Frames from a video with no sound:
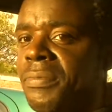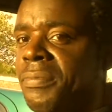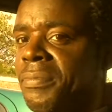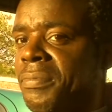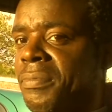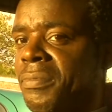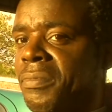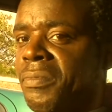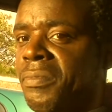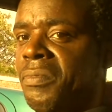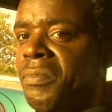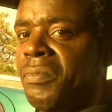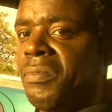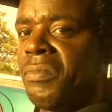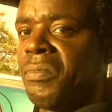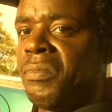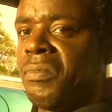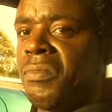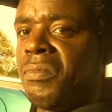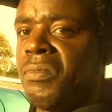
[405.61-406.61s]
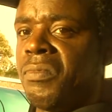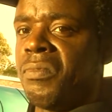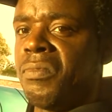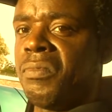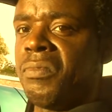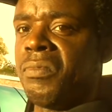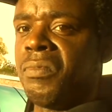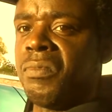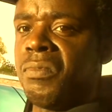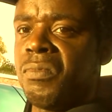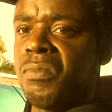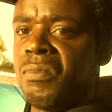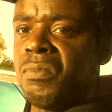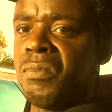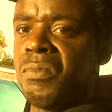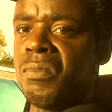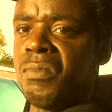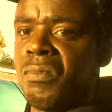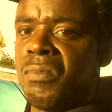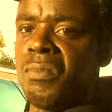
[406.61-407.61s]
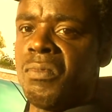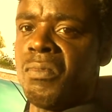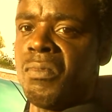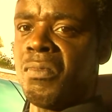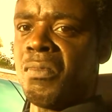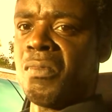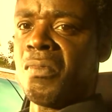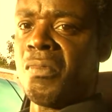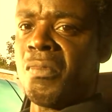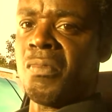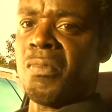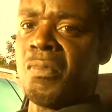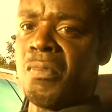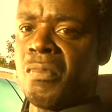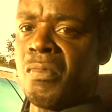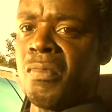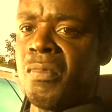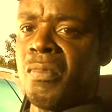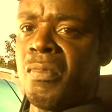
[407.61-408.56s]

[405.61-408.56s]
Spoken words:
[no speech]